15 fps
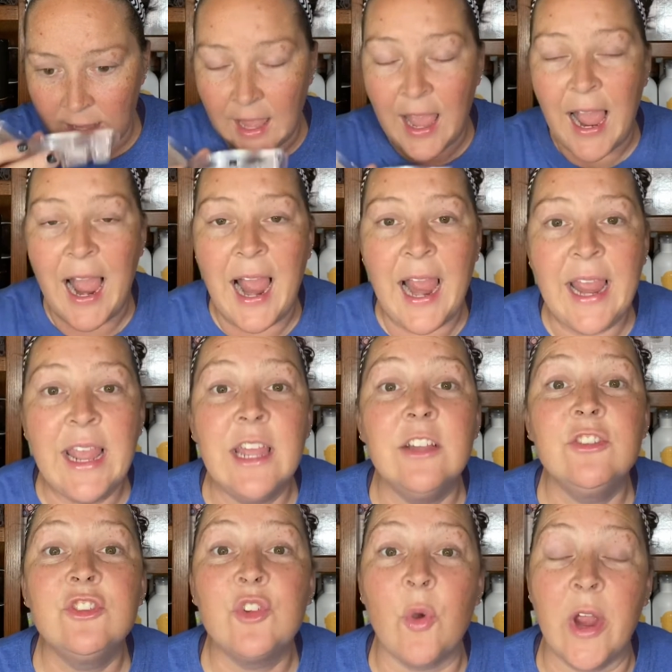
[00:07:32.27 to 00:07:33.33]
I
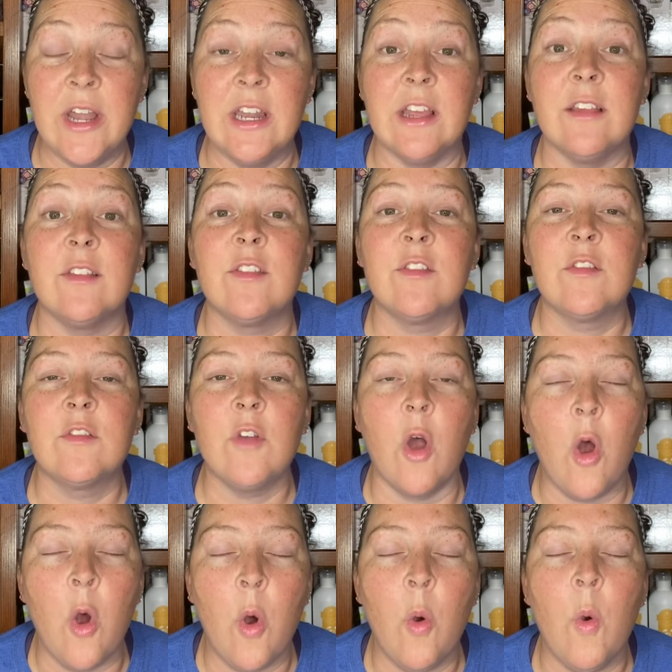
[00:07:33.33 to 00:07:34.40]
enjoyed it
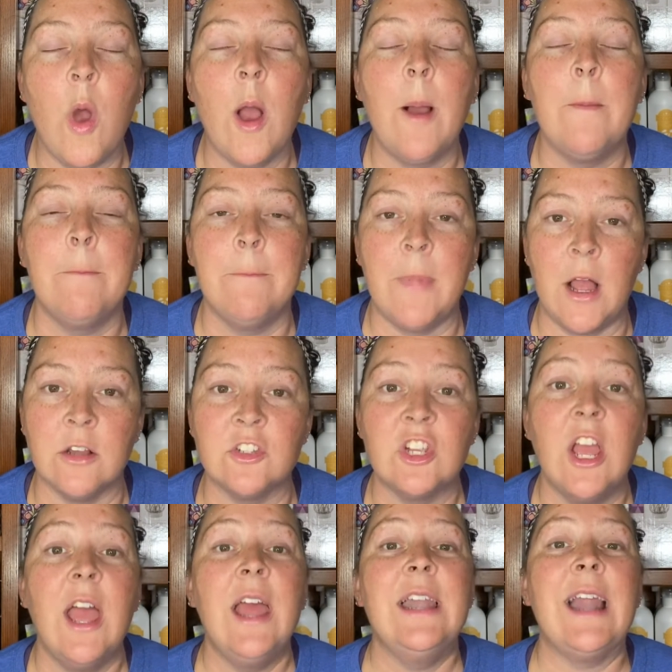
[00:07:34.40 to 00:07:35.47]
so much.
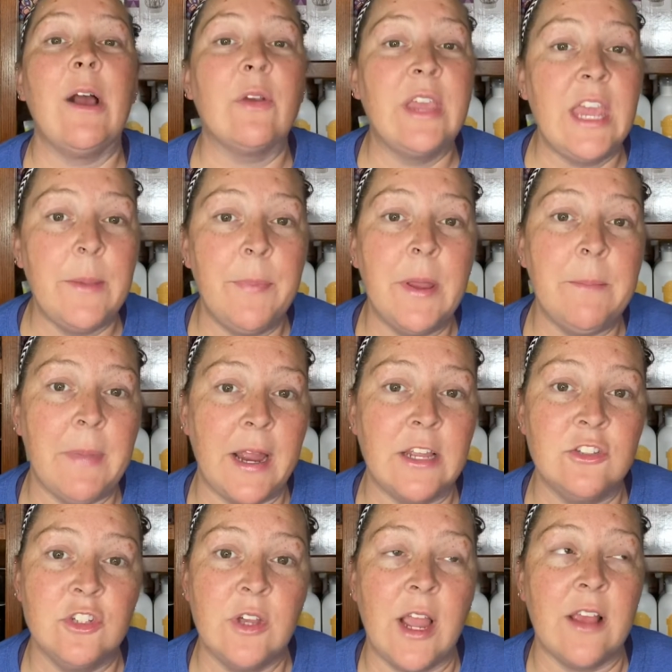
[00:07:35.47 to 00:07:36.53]
Now, keep in
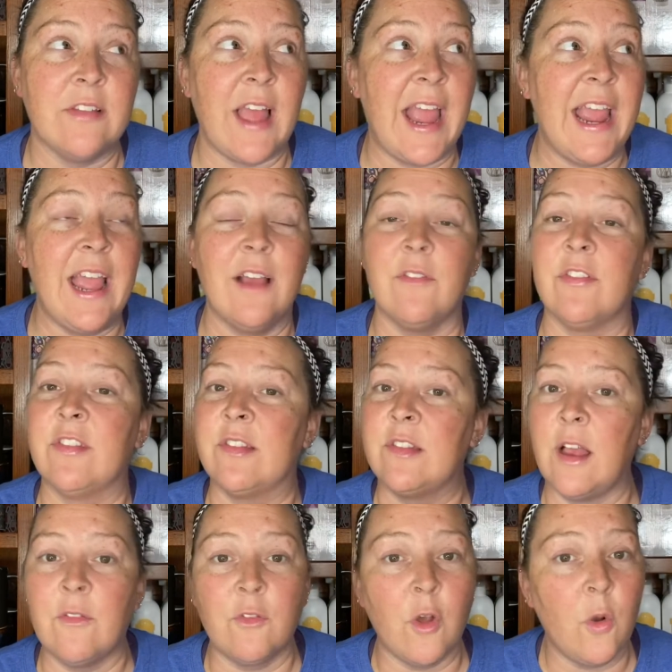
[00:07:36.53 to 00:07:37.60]
mind, you guys, I have
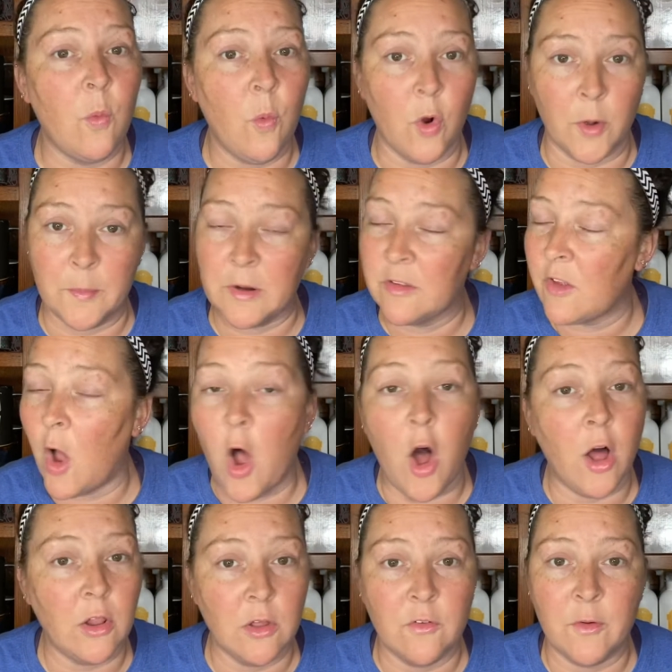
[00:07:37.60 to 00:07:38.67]
several warmers
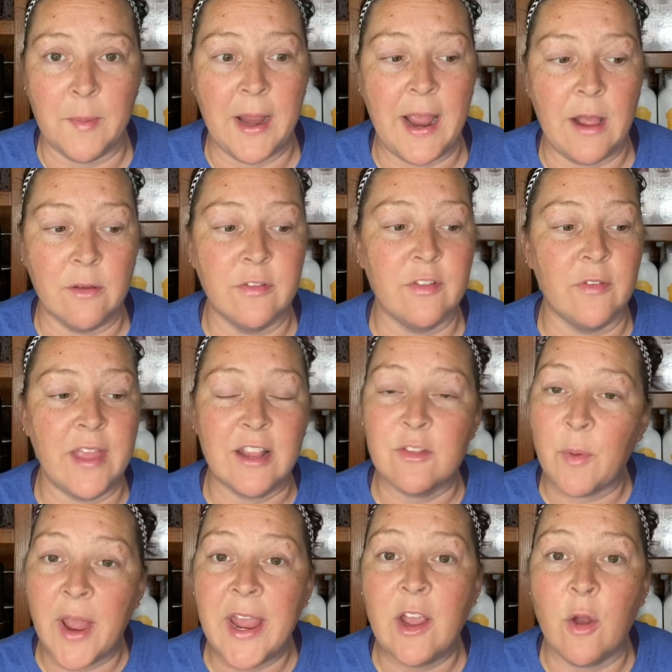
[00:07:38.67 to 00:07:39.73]
all over my house. So
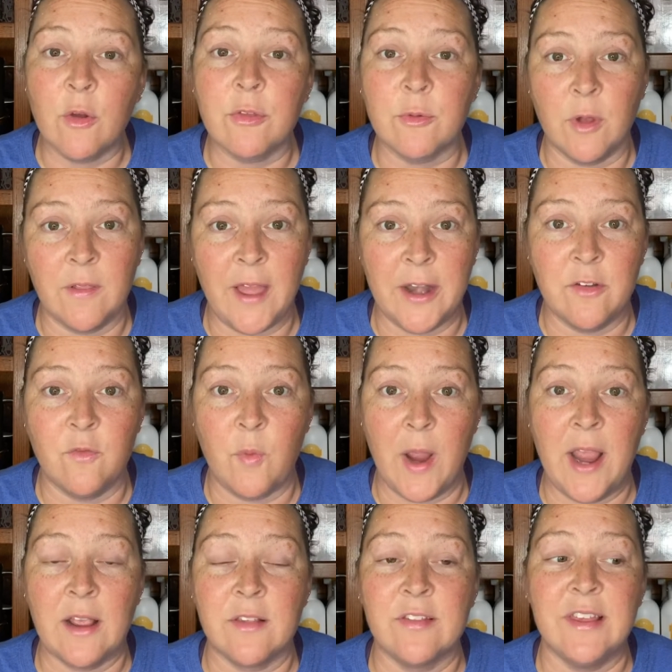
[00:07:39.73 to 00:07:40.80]
that's why I go through a lot of
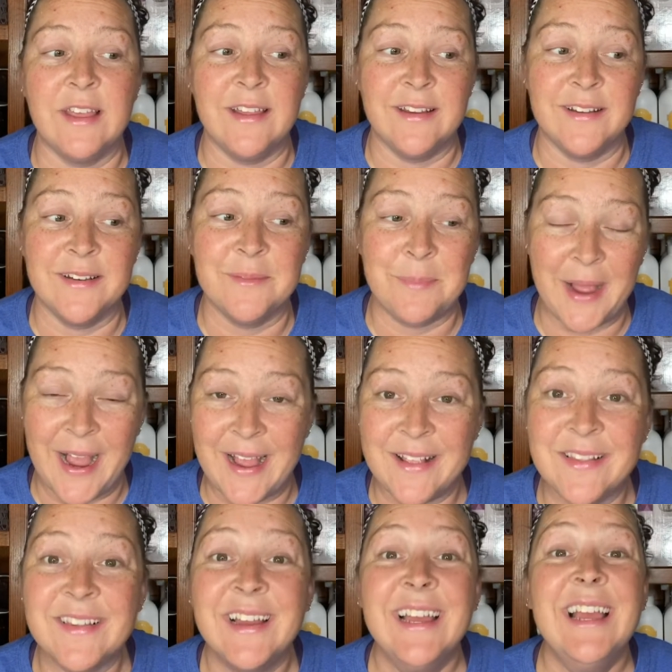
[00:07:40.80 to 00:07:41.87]
wax in
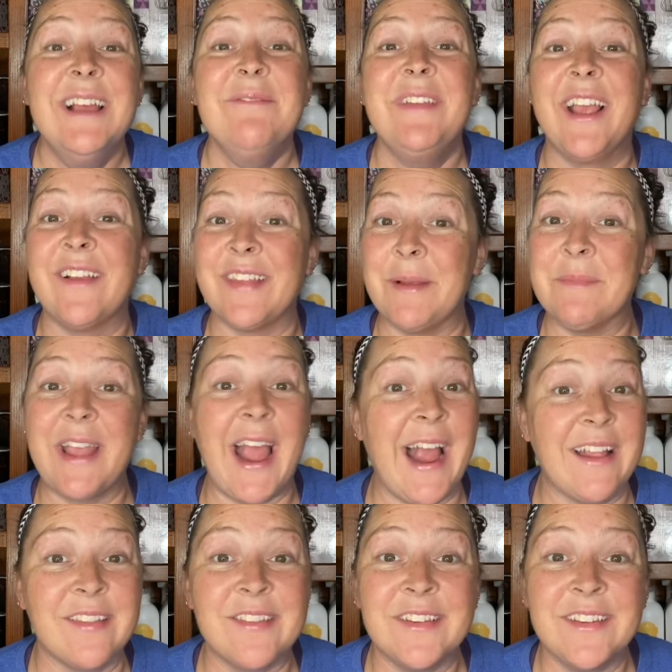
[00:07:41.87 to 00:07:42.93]
pods, because I'm
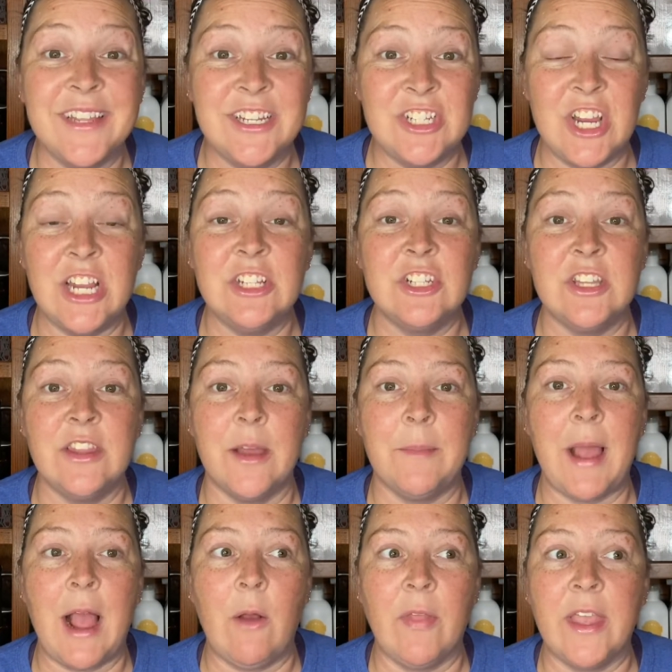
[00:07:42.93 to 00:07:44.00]
constantly changing them
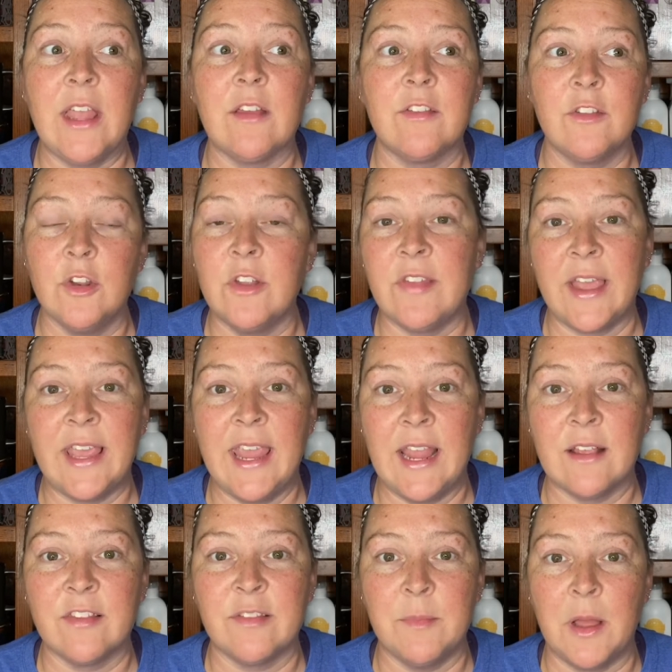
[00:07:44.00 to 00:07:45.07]
out. Like as soon as I
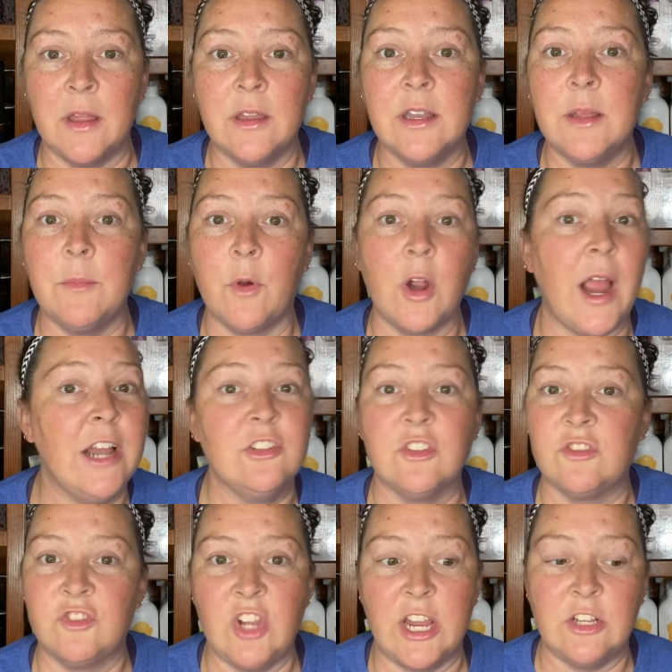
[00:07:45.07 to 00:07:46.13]
can't smell it anymore, I
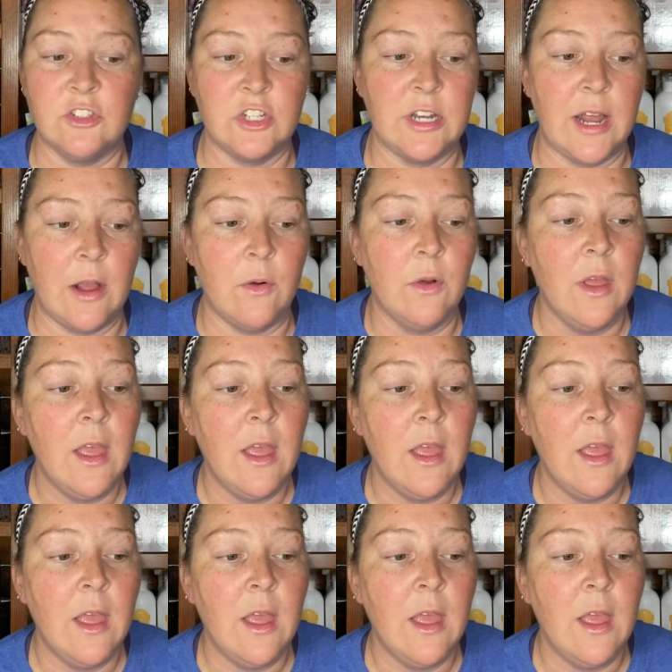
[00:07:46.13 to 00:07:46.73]
just change it out.